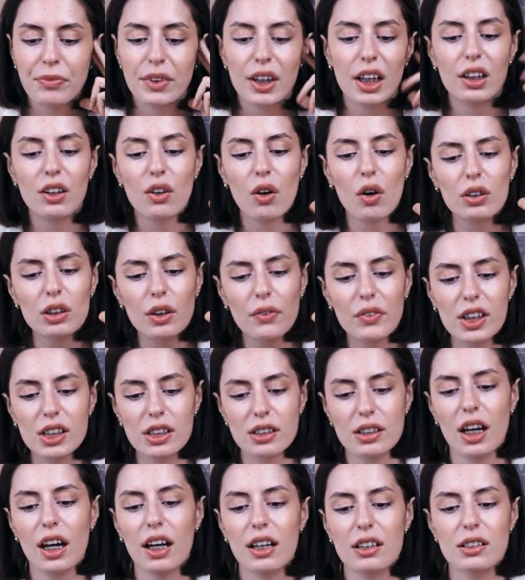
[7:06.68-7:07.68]
And all of the
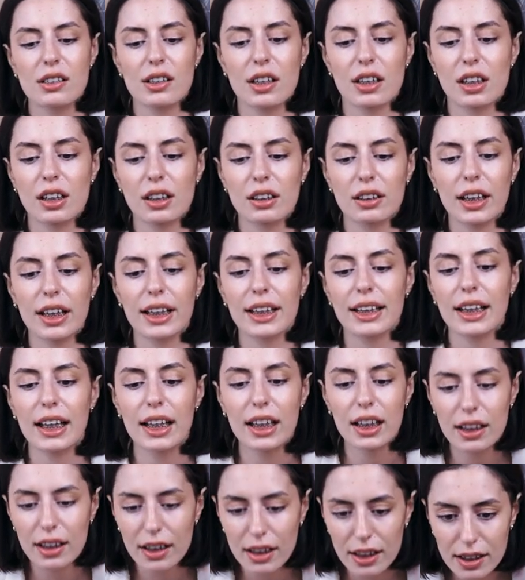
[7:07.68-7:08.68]
signs are like,
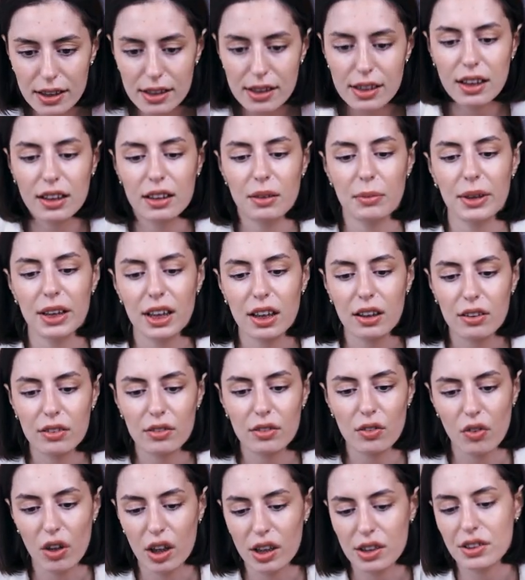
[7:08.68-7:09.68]
it's going to be the
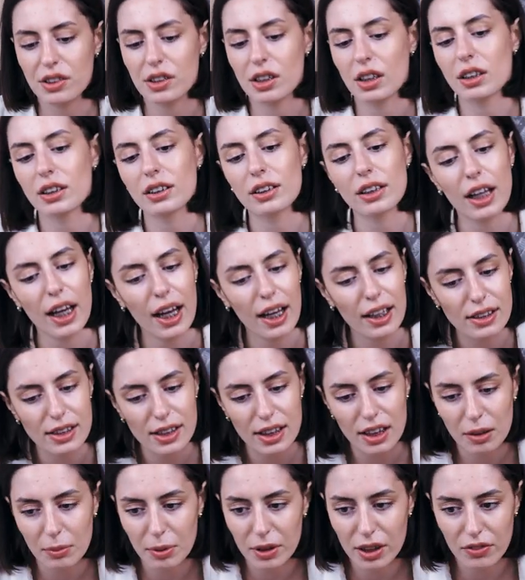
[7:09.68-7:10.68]
crossing. That's
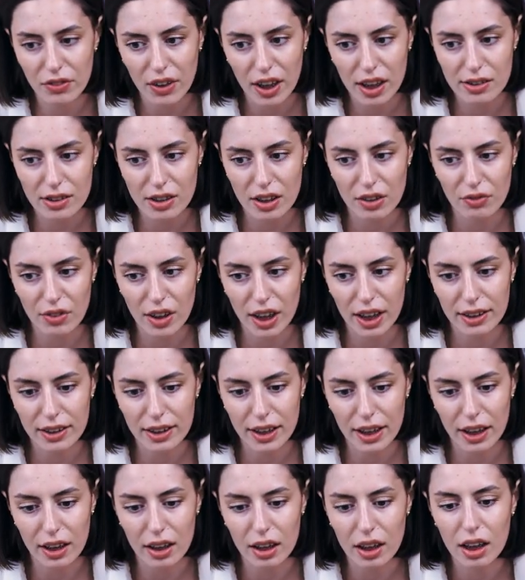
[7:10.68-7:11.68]
going to be the rising right
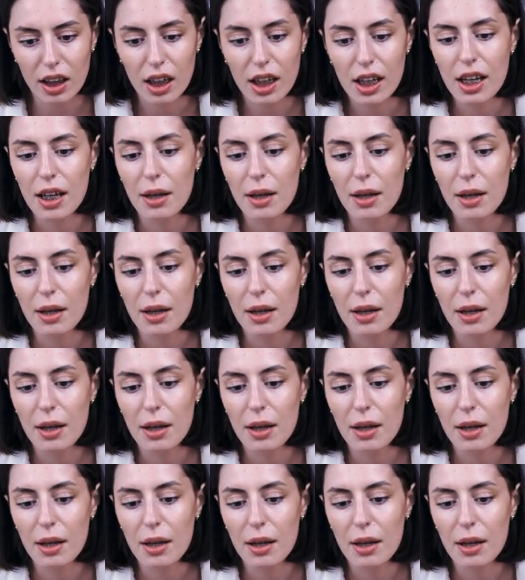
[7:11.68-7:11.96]
there.